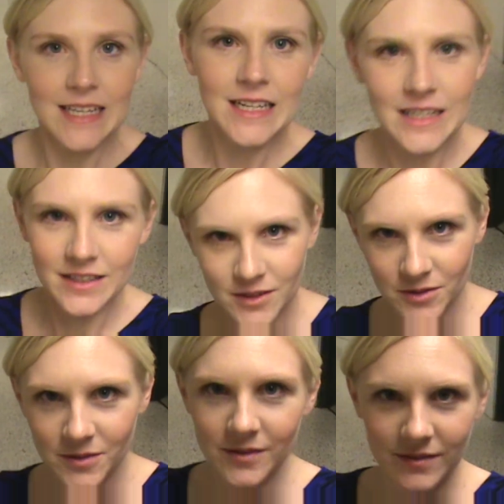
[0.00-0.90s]

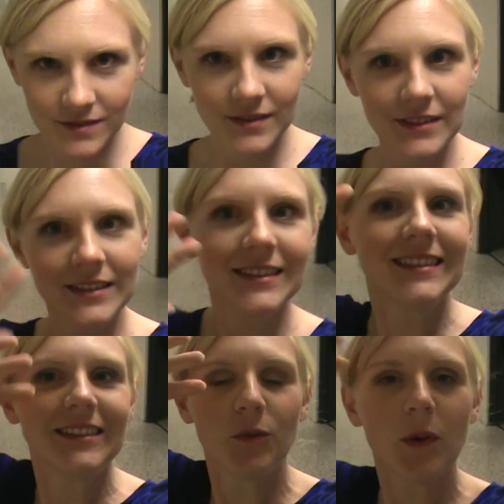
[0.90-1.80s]
Hello.
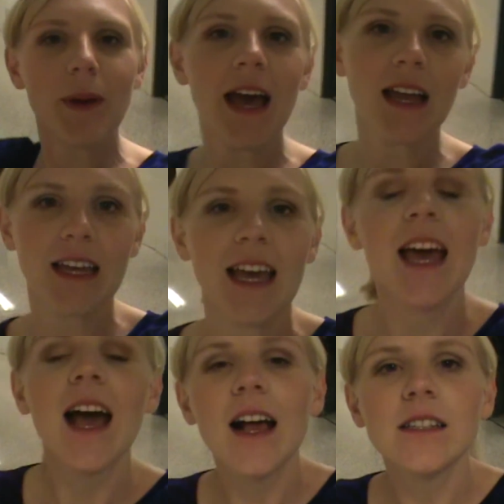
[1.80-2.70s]
We're back.
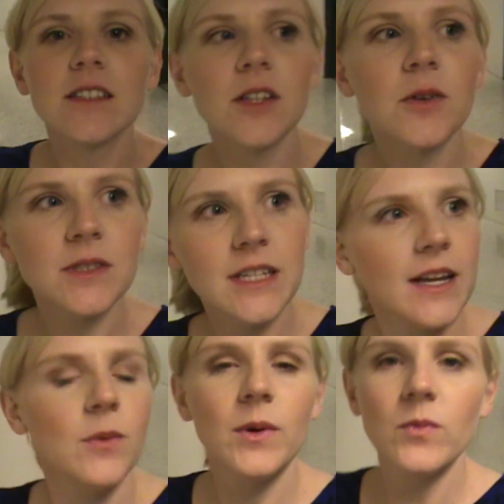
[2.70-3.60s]
So
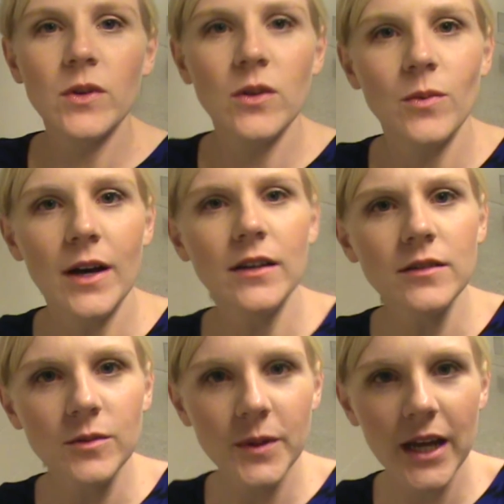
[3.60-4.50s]
today went really
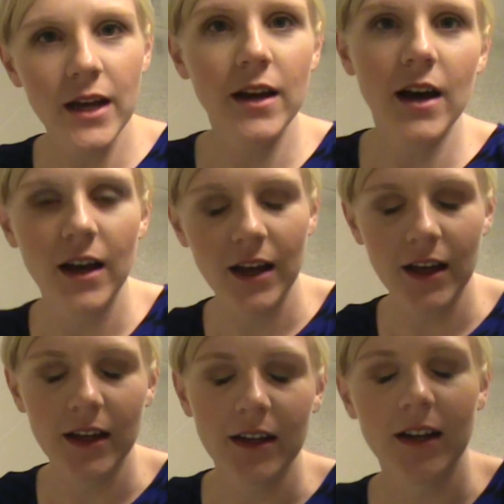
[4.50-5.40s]
well. We
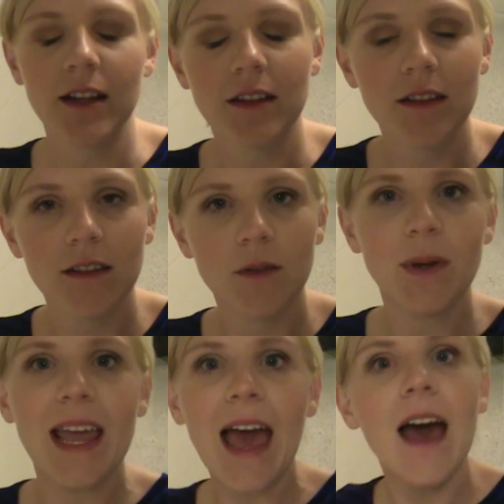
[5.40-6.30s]
got a,
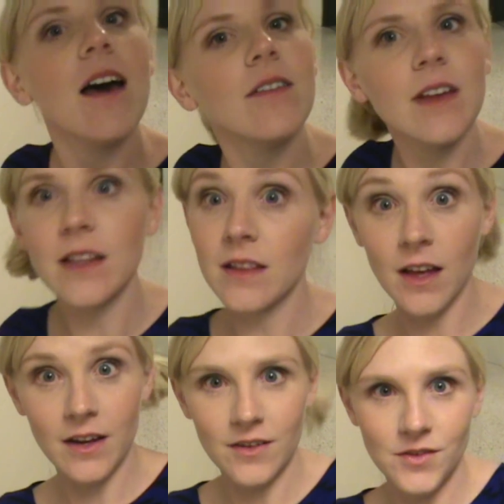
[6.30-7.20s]
we have a
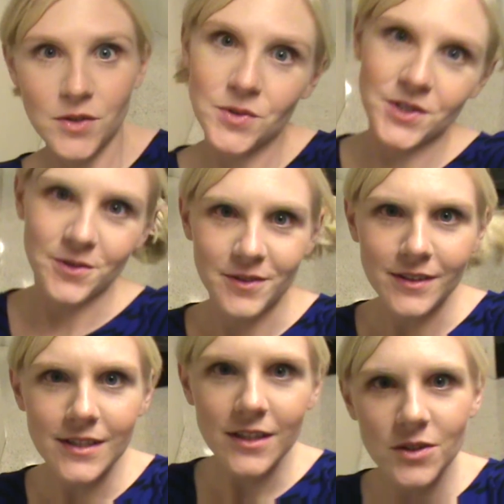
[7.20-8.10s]
lot of new
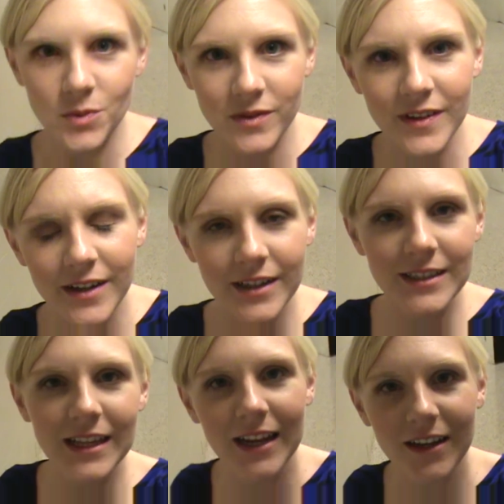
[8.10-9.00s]
students, so we're very
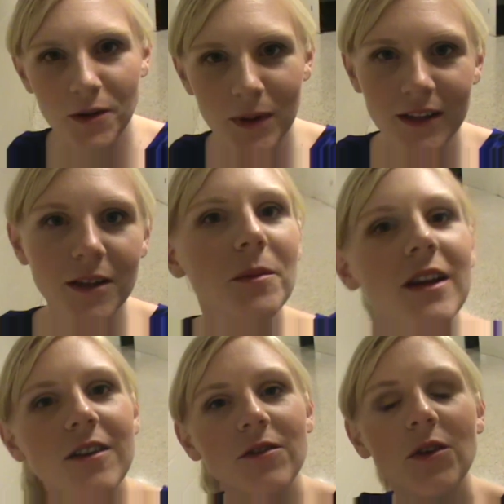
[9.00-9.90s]
excited about them. And
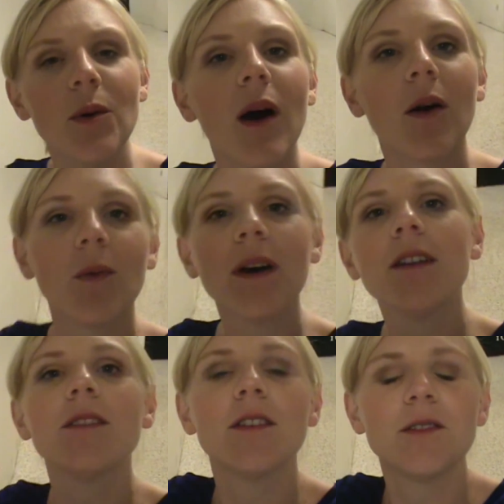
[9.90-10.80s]
if you are one
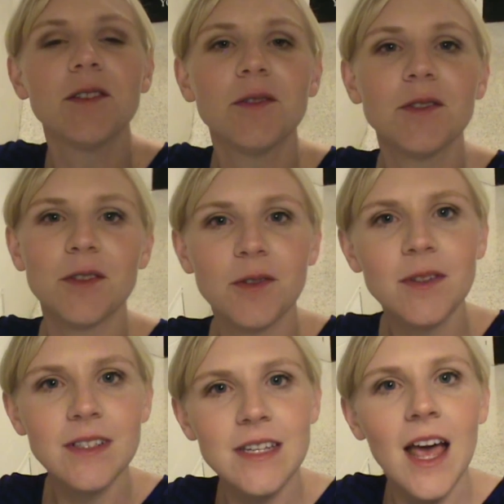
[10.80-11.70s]
of those new
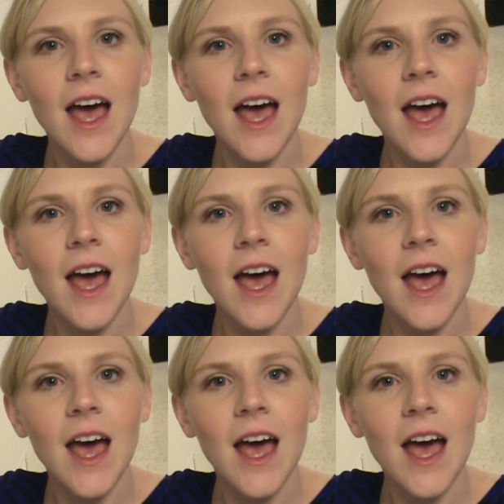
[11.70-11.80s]
students,